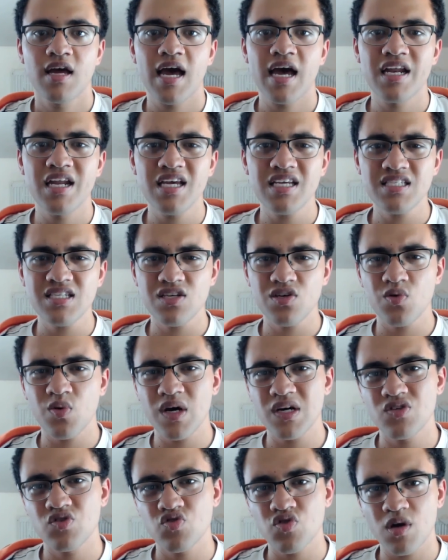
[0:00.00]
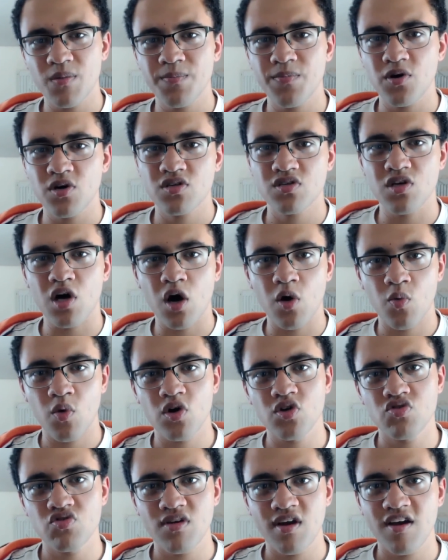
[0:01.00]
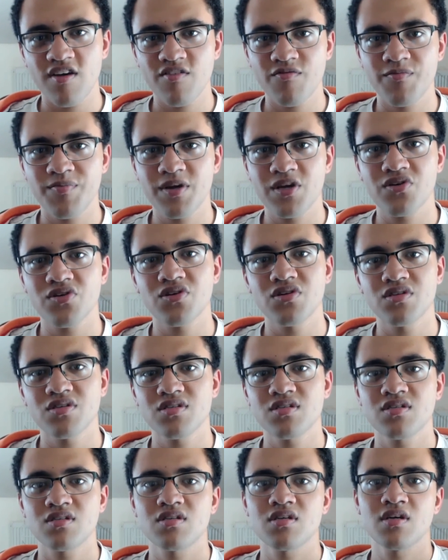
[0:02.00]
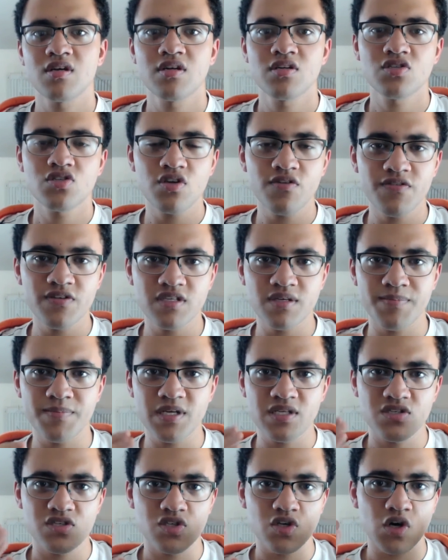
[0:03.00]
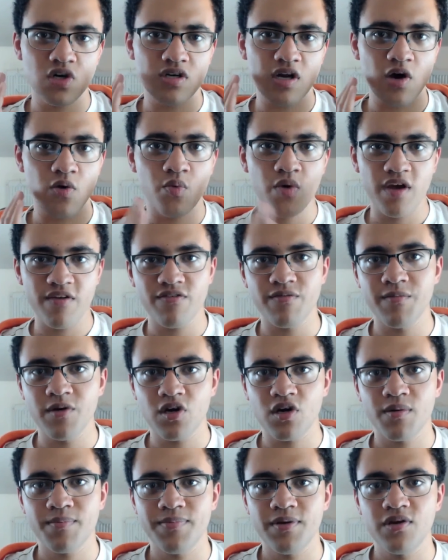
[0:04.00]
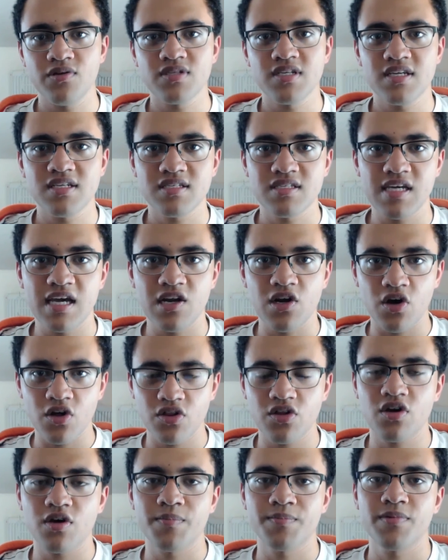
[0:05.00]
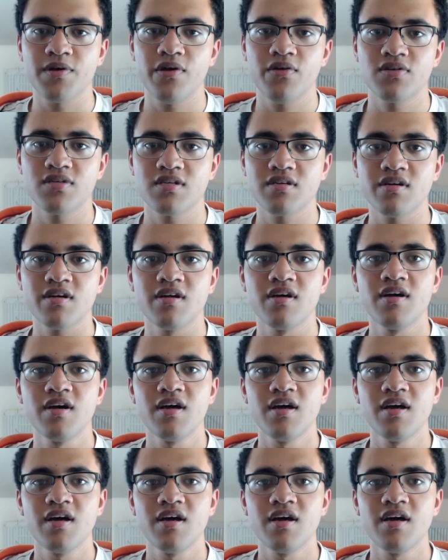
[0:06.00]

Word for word: And it isn't quite Dropbox or OneDrive because stuff isn't being stored away from your computer, it's staying on the computer.